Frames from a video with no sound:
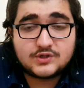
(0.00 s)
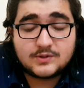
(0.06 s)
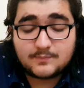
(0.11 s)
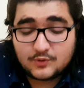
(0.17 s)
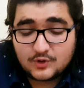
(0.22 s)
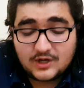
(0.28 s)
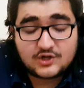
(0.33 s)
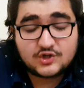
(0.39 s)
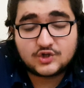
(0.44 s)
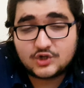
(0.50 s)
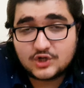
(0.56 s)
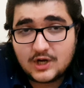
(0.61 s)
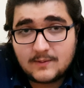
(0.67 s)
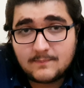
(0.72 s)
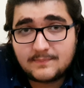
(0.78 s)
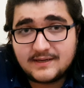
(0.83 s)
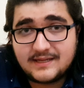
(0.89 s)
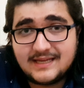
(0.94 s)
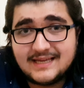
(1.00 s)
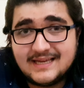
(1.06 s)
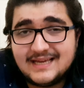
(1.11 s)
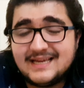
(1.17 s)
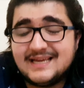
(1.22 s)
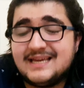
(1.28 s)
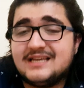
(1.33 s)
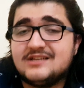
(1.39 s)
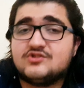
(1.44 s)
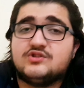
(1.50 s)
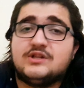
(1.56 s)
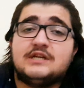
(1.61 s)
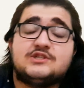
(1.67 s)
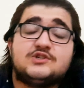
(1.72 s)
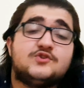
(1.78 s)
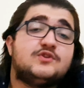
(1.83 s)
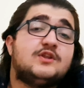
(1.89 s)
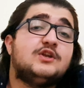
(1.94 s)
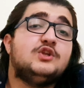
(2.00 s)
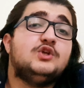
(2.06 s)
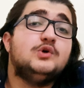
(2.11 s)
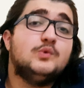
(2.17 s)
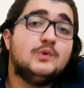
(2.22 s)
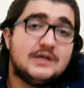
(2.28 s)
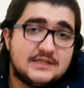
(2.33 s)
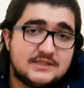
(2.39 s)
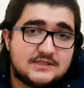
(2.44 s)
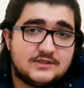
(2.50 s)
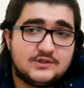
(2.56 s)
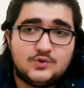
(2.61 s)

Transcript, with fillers: the production company, is lesser than US.